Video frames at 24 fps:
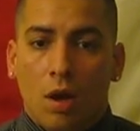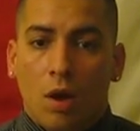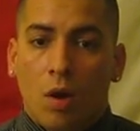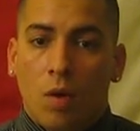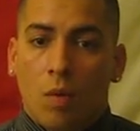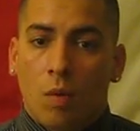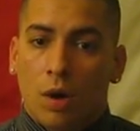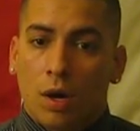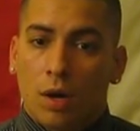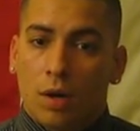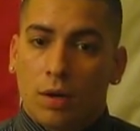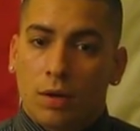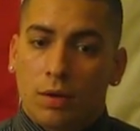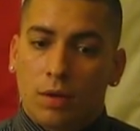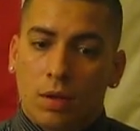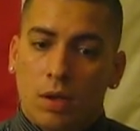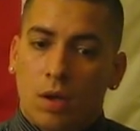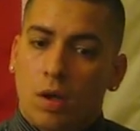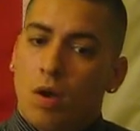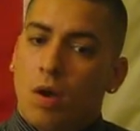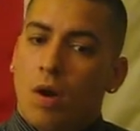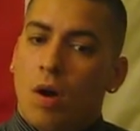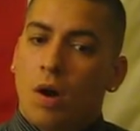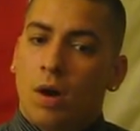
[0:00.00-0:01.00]
Well,
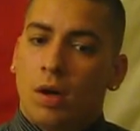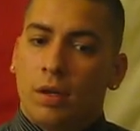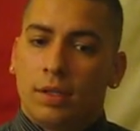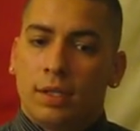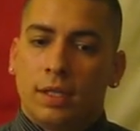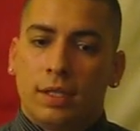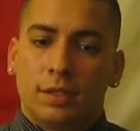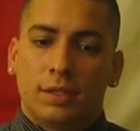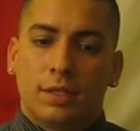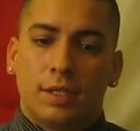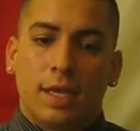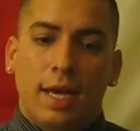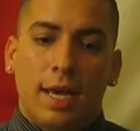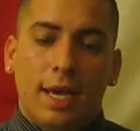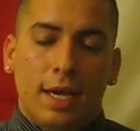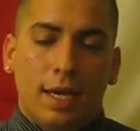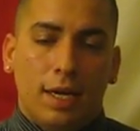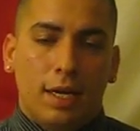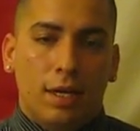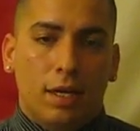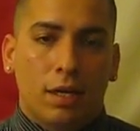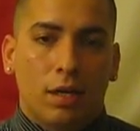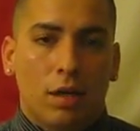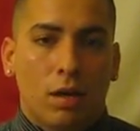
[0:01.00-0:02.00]
on this
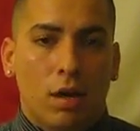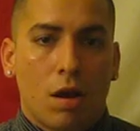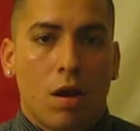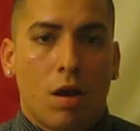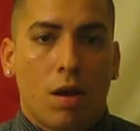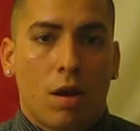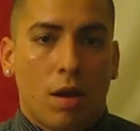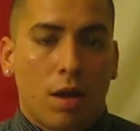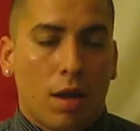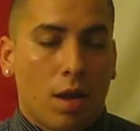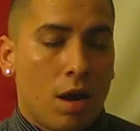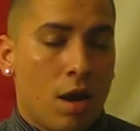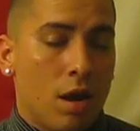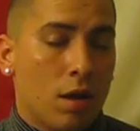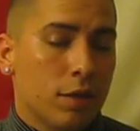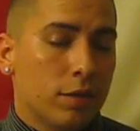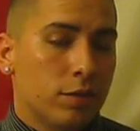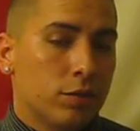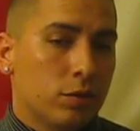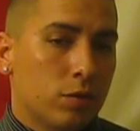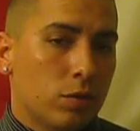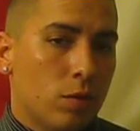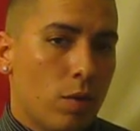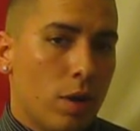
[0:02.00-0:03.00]
day,
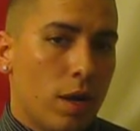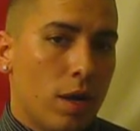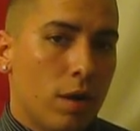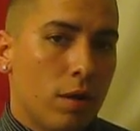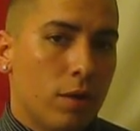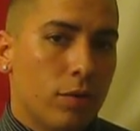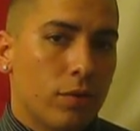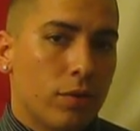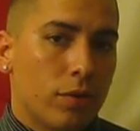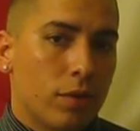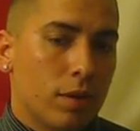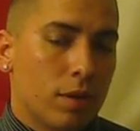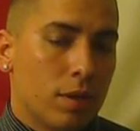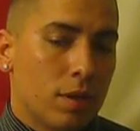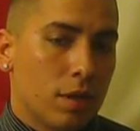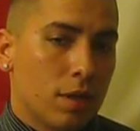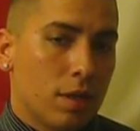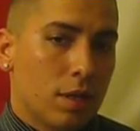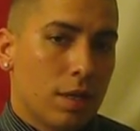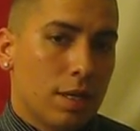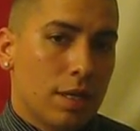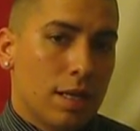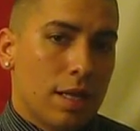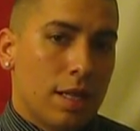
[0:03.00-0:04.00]
August 12th,
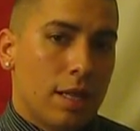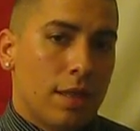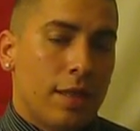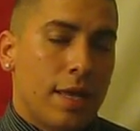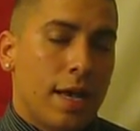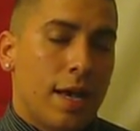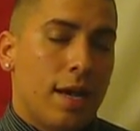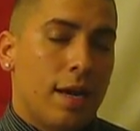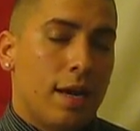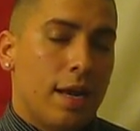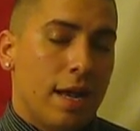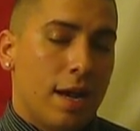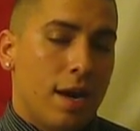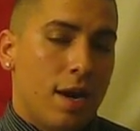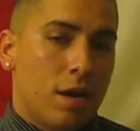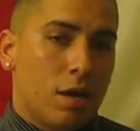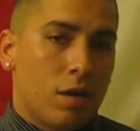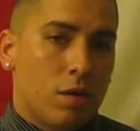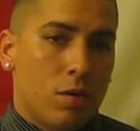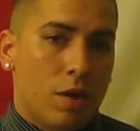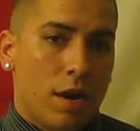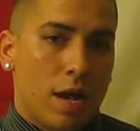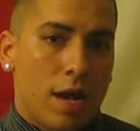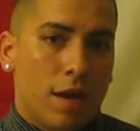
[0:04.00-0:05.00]
that
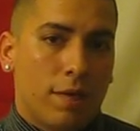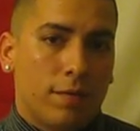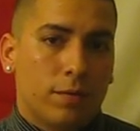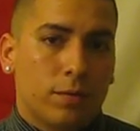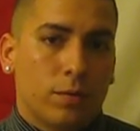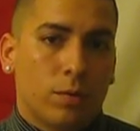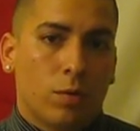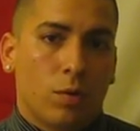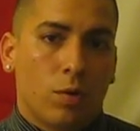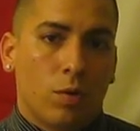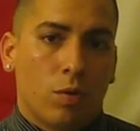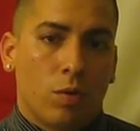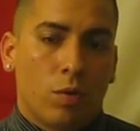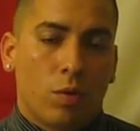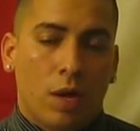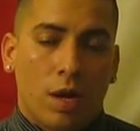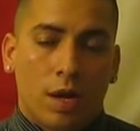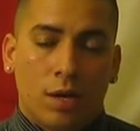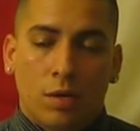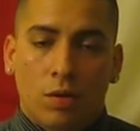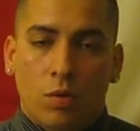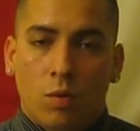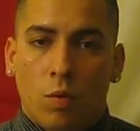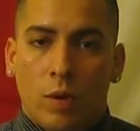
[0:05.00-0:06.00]
aircraft
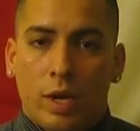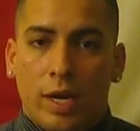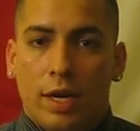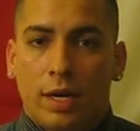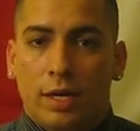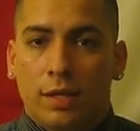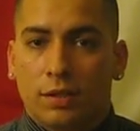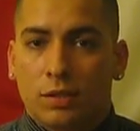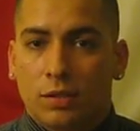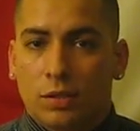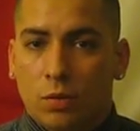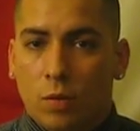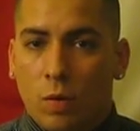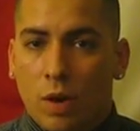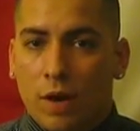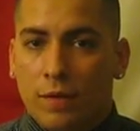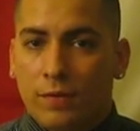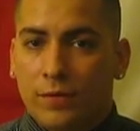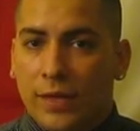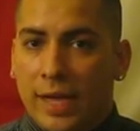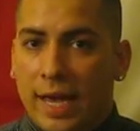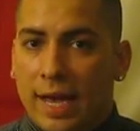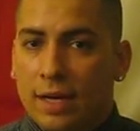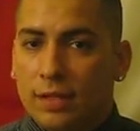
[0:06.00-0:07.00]
underwent its
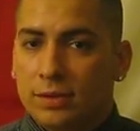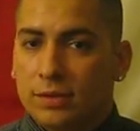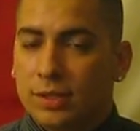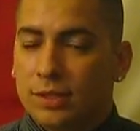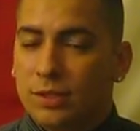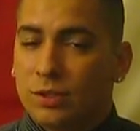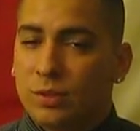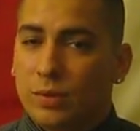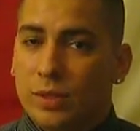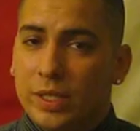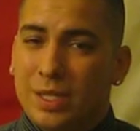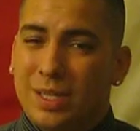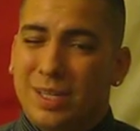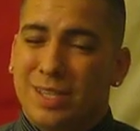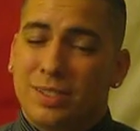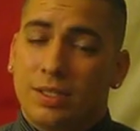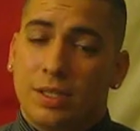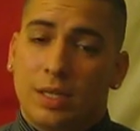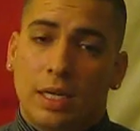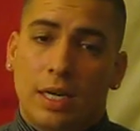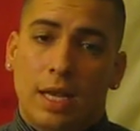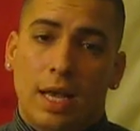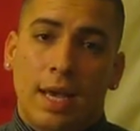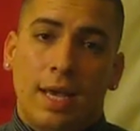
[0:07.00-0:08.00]

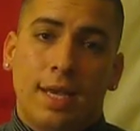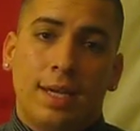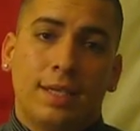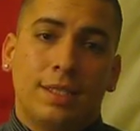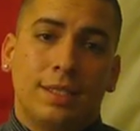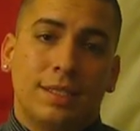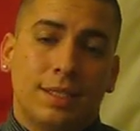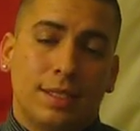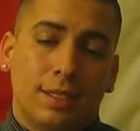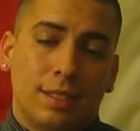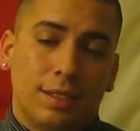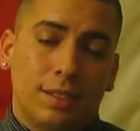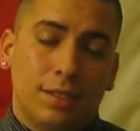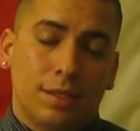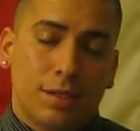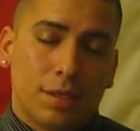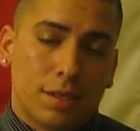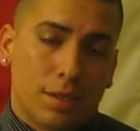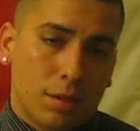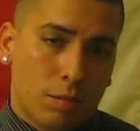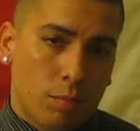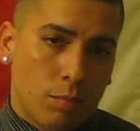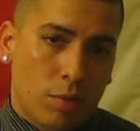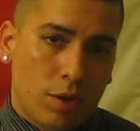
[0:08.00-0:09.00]
12,318th
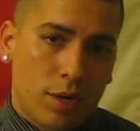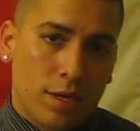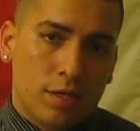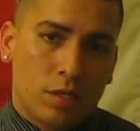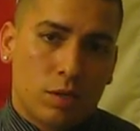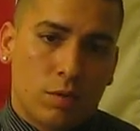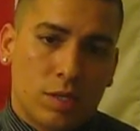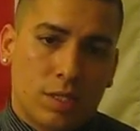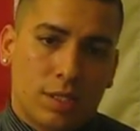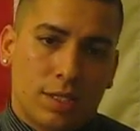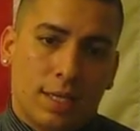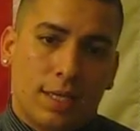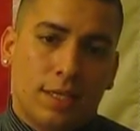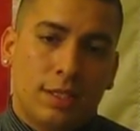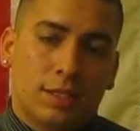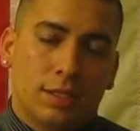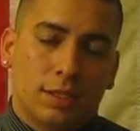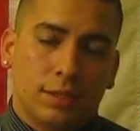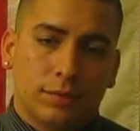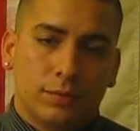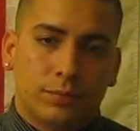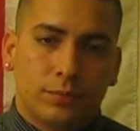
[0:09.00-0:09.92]
pressurization.